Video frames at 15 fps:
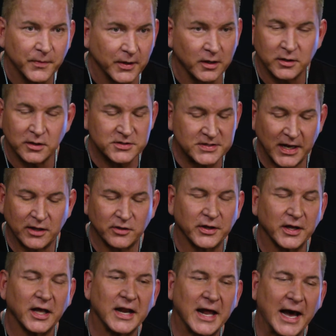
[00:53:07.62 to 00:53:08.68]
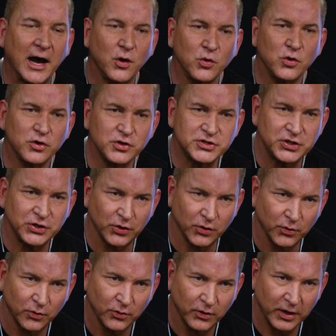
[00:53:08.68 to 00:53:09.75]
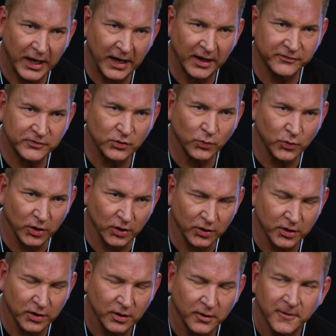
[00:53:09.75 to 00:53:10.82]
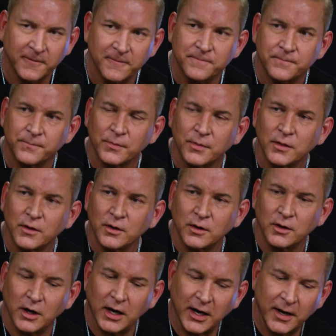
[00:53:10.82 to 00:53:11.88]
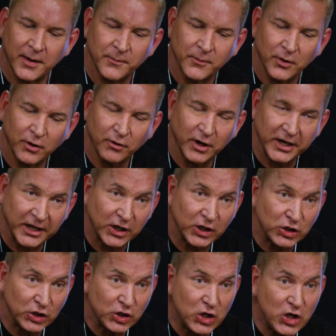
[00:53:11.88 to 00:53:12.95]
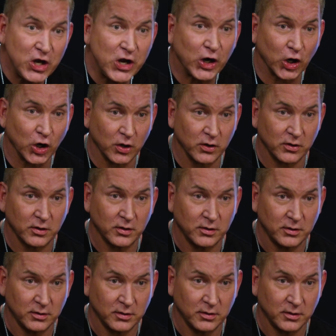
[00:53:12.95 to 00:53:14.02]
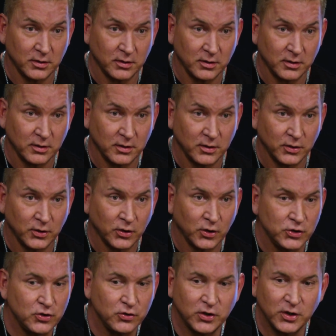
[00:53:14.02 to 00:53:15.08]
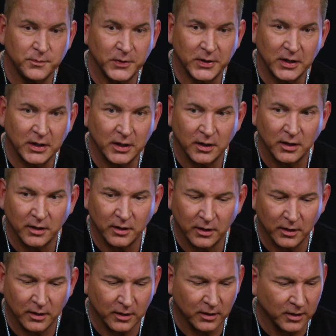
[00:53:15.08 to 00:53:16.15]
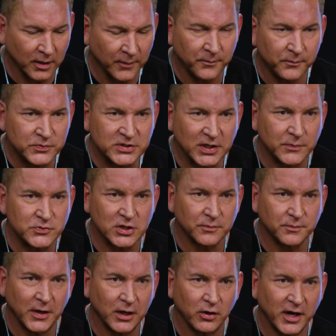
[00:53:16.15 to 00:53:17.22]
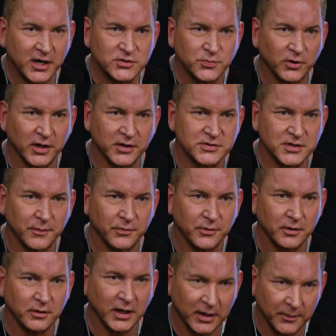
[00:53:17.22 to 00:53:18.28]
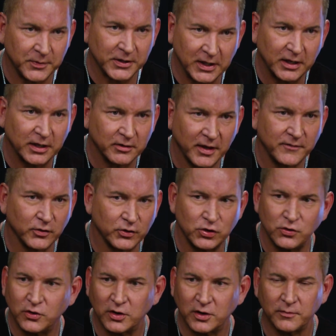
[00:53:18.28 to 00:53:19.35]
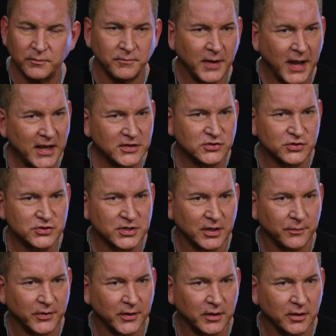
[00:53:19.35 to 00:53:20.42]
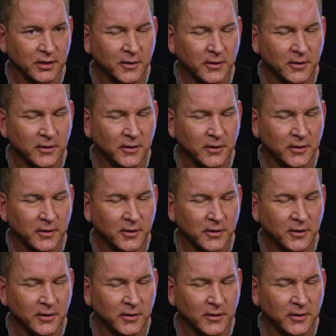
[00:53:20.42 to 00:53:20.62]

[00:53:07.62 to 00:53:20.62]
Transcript: Exactly. An hour or two after work. In a year, you could be a subject matter expert on something at a beginning level. You could master something.